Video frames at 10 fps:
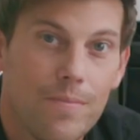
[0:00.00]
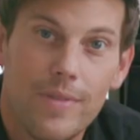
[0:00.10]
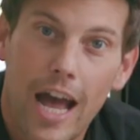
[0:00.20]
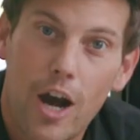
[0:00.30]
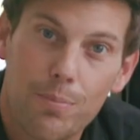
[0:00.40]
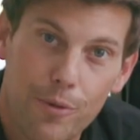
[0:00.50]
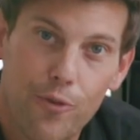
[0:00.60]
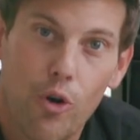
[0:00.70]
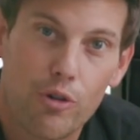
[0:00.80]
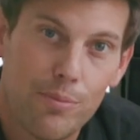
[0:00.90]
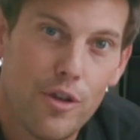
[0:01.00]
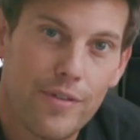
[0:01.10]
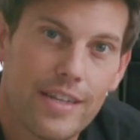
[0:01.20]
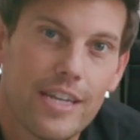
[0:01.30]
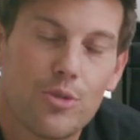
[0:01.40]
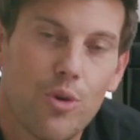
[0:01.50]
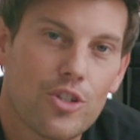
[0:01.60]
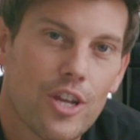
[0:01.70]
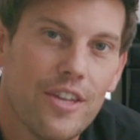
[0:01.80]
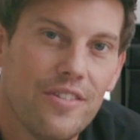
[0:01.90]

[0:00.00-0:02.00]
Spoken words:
Now, before removing a dishwasher,